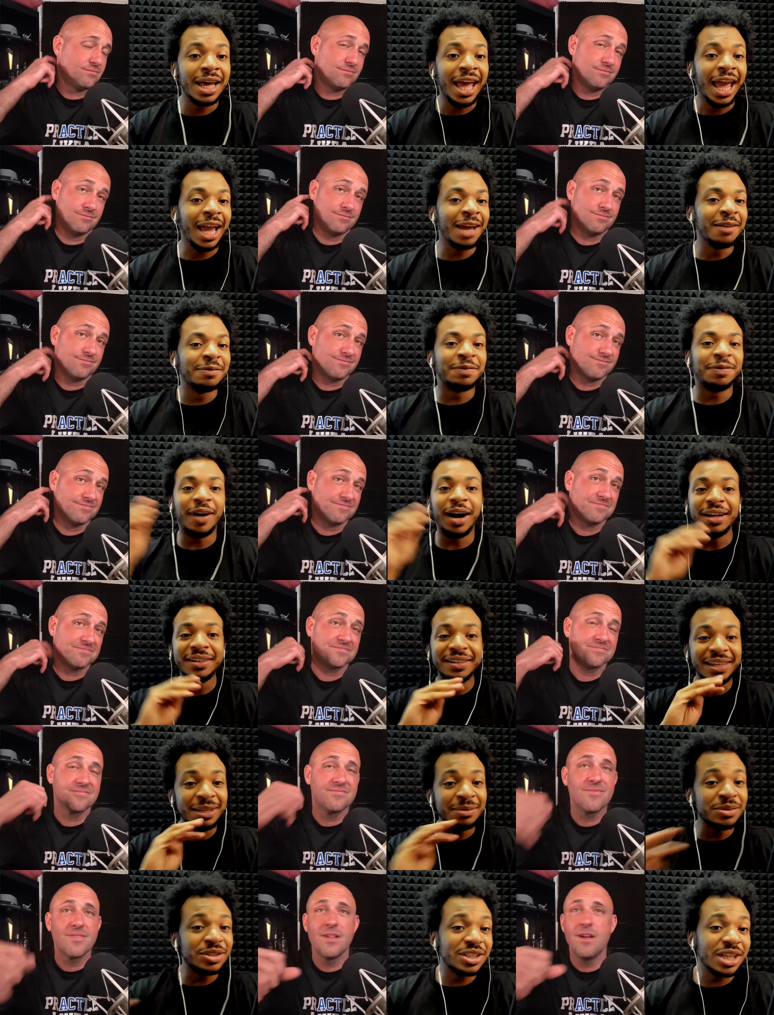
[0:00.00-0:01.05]
Speaker 1: and find it
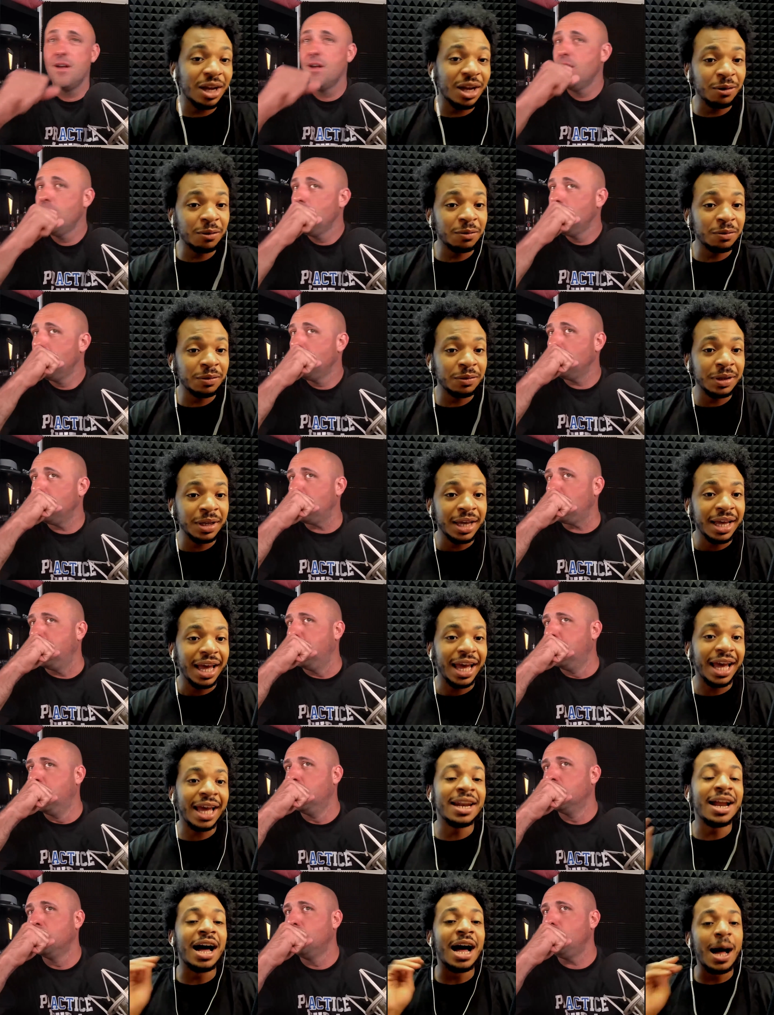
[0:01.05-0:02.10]
himself,
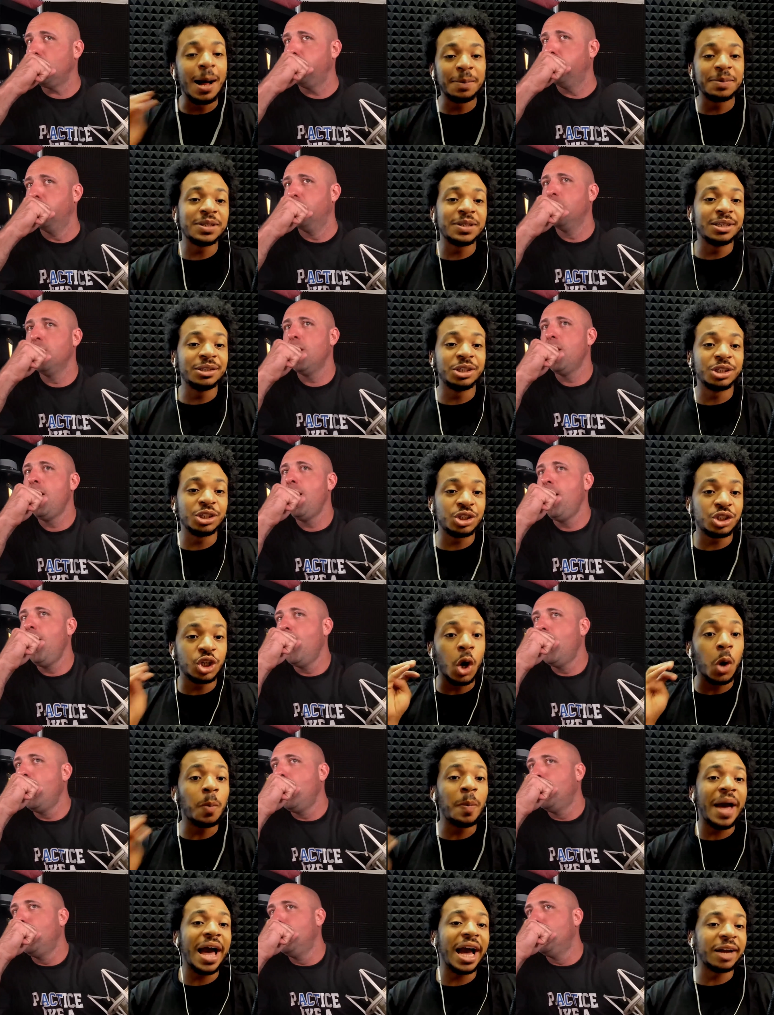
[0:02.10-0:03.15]
and opted to go
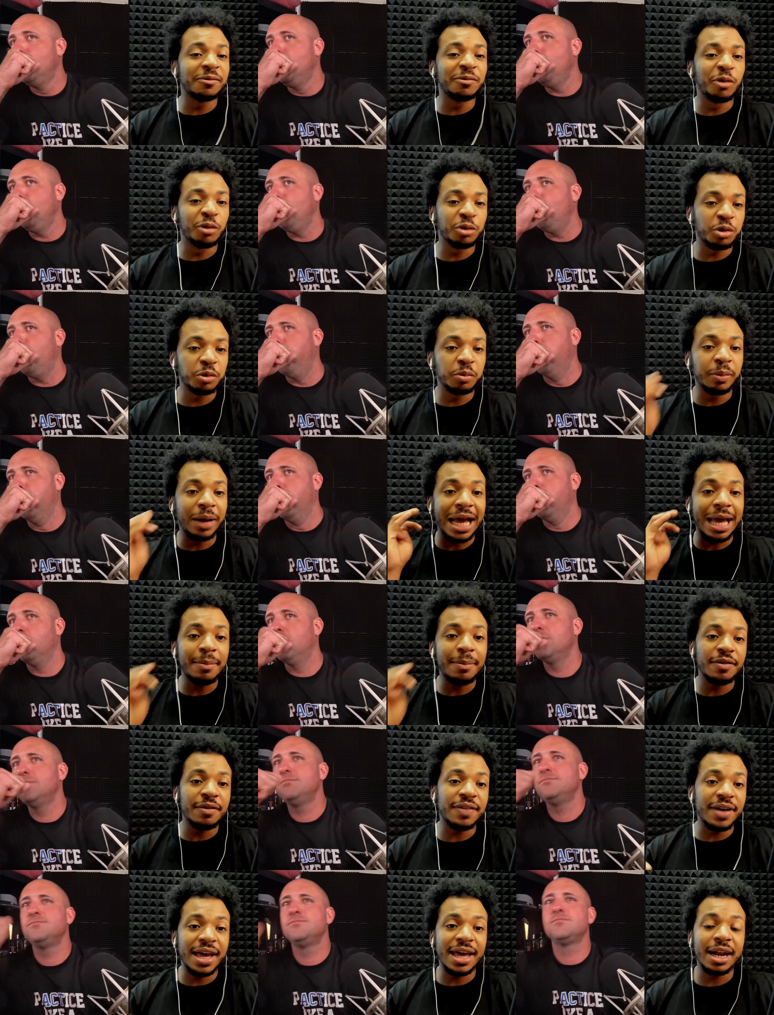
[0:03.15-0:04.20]
back and forth with a Miami
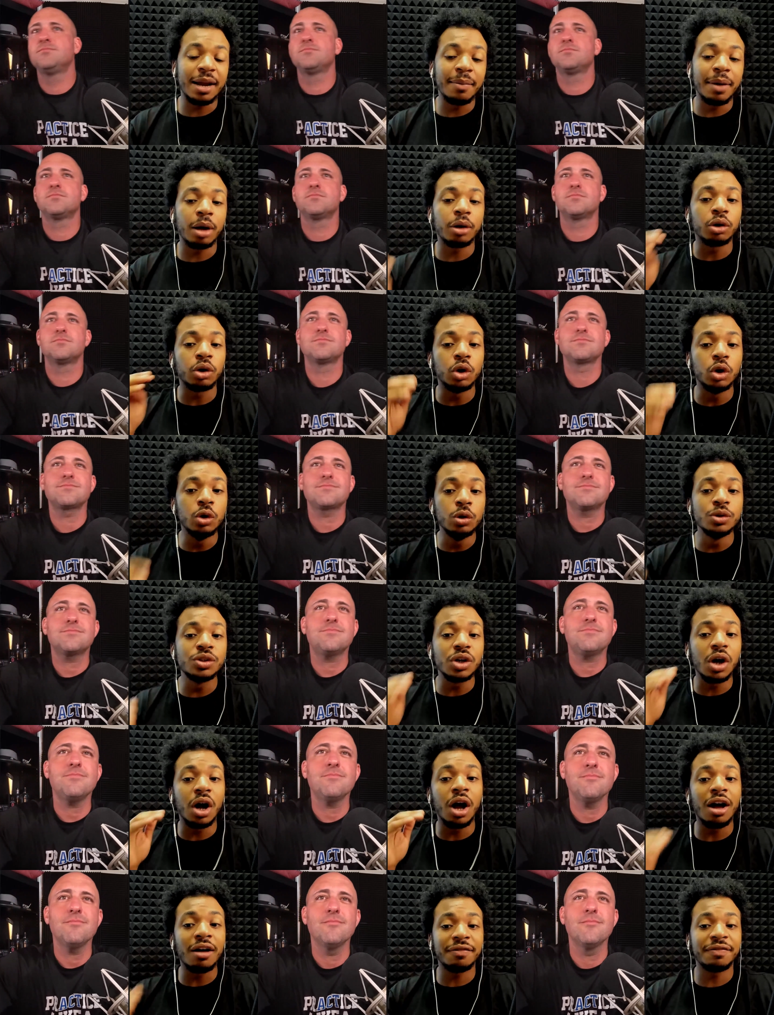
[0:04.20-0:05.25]
fan about whose
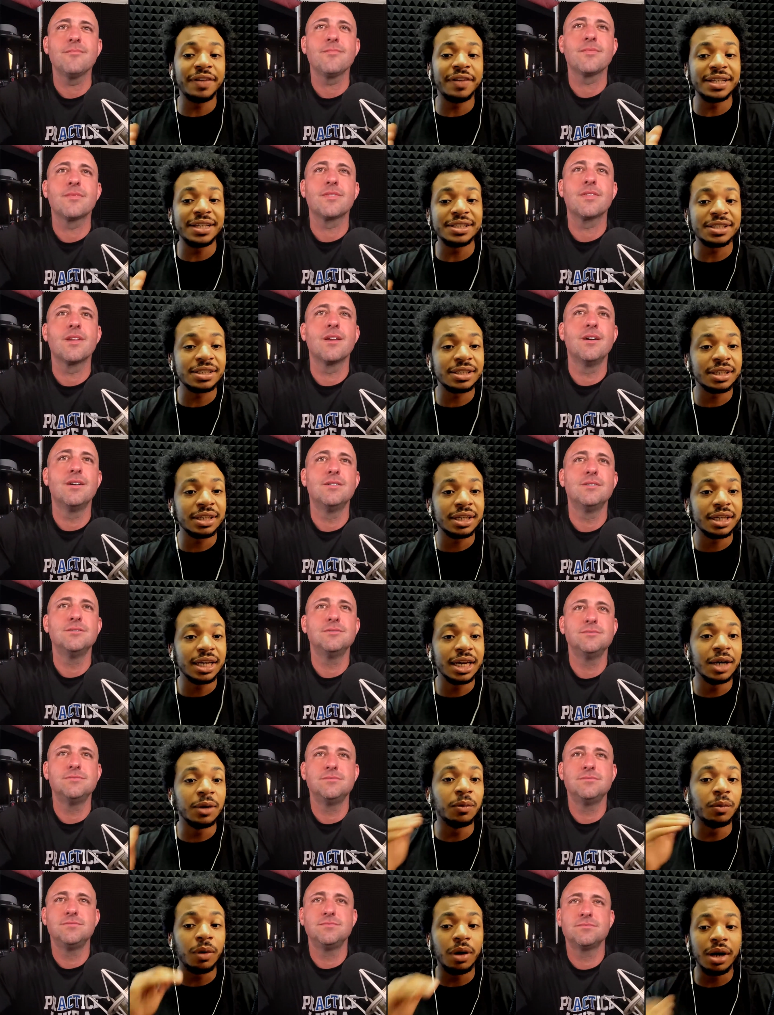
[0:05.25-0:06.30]
offense
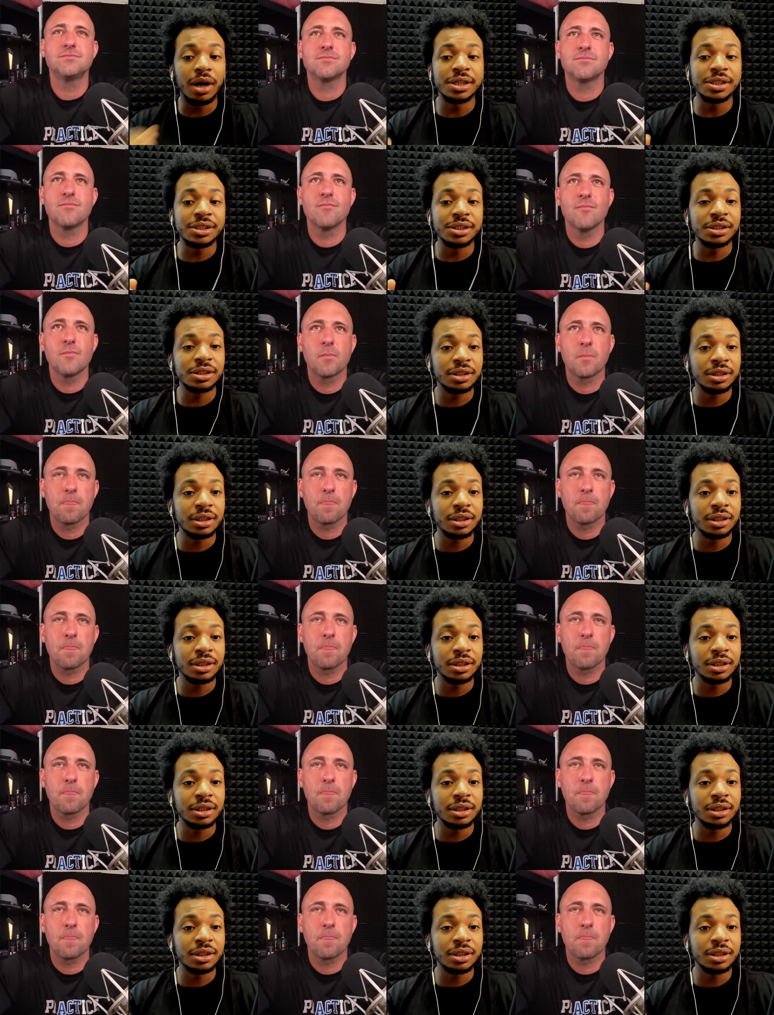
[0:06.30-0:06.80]
it was